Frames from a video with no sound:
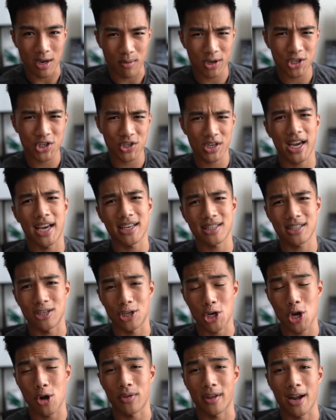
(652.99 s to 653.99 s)
I want you guys to
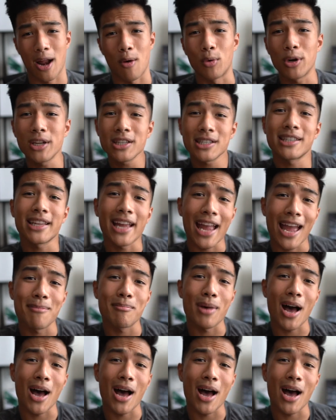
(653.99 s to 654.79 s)
know that I wouldn't stand